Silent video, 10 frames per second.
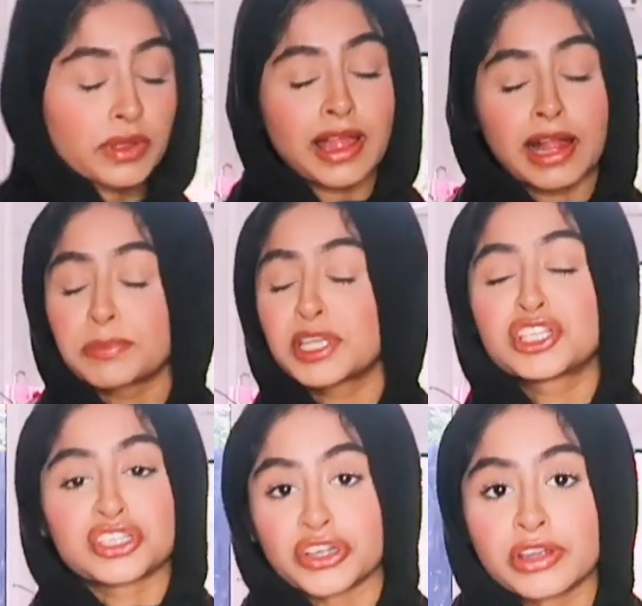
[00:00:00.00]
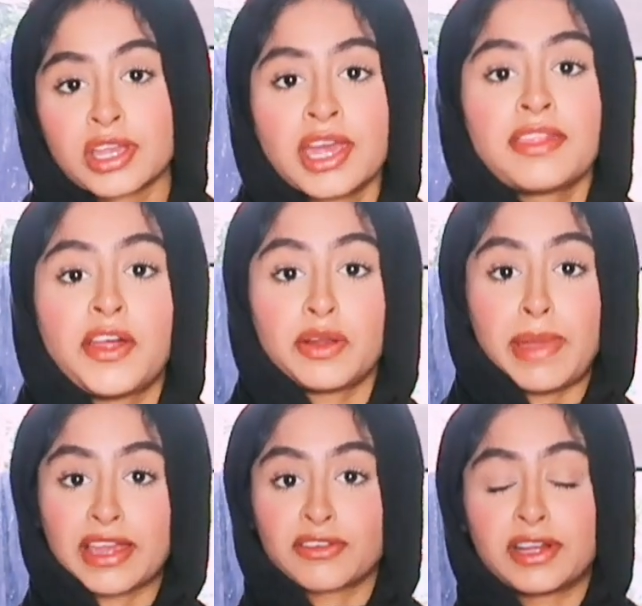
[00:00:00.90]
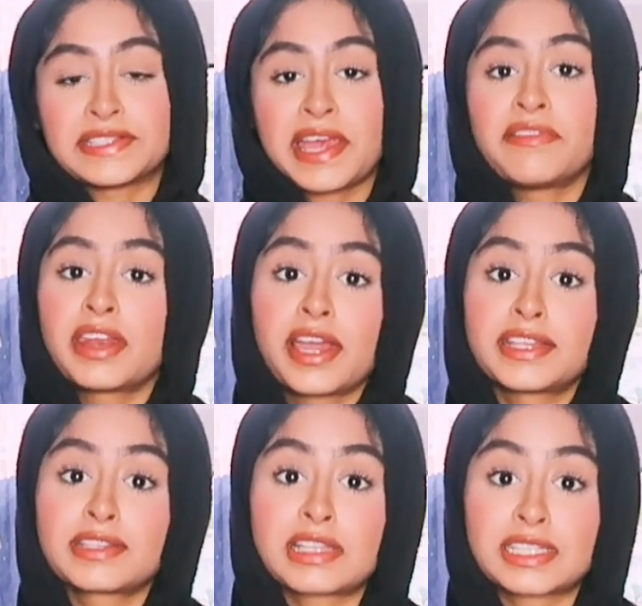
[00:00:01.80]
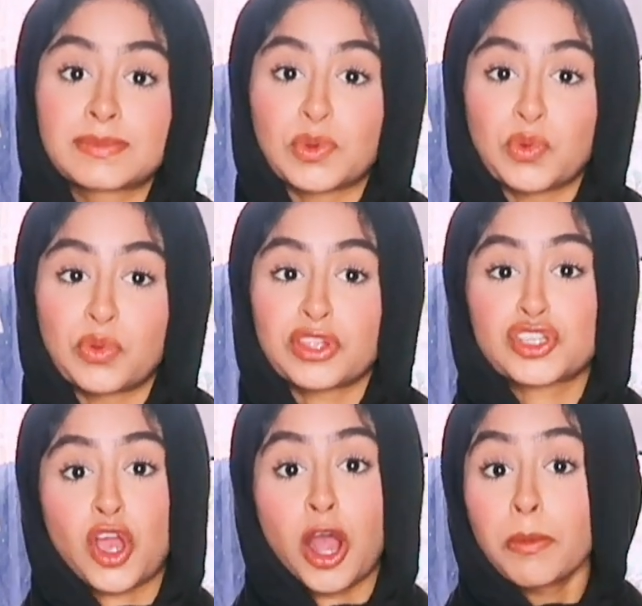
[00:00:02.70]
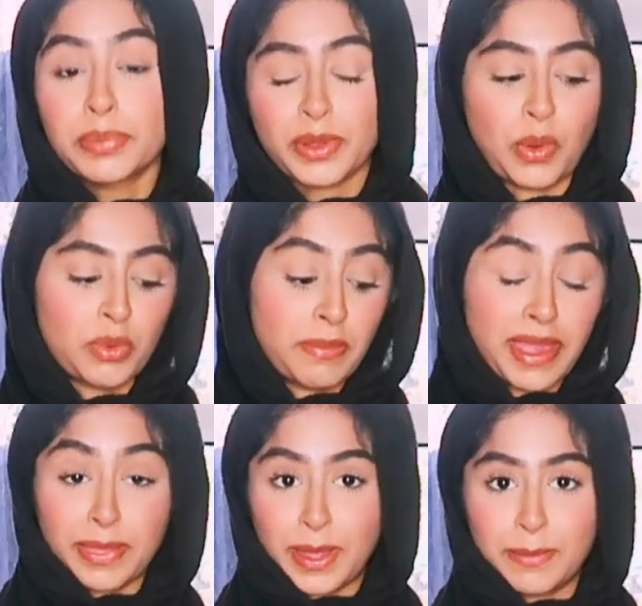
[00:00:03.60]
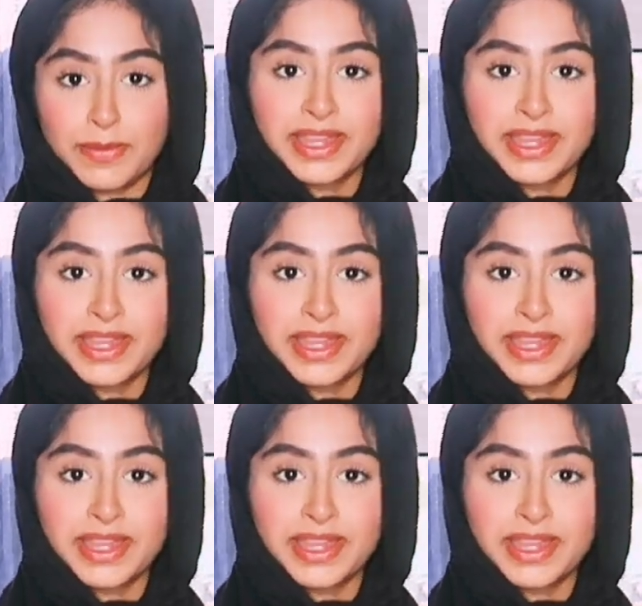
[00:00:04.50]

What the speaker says: will help ensure that our macarons have a nice smooth top when we bake them.